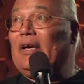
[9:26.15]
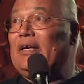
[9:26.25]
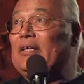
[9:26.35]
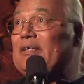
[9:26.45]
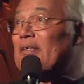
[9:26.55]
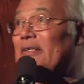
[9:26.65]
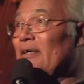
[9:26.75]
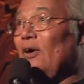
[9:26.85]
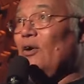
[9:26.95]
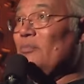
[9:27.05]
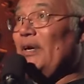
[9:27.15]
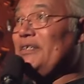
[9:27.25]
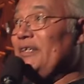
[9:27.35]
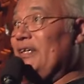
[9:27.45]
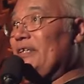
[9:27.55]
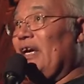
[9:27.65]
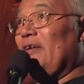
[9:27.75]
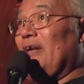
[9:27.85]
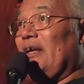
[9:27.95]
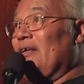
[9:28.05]
And he's homeless and he's
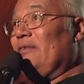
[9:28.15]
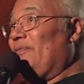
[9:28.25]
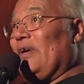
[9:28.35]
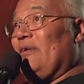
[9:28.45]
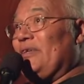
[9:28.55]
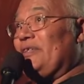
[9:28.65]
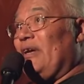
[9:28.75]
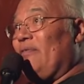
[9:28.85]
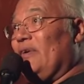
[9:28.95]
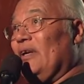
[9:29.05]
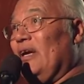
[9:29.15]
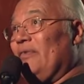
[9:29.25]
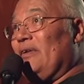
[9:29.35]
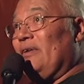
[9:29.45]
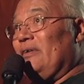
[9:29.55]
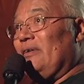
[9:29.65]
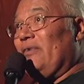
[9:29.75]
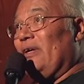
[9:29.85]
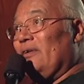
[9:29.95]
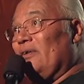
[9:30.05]
standing out in front of a seven eleven and
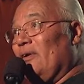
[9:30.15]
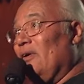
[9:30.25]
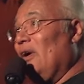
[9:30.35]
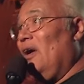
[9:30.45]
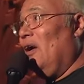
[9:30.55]
we don't go,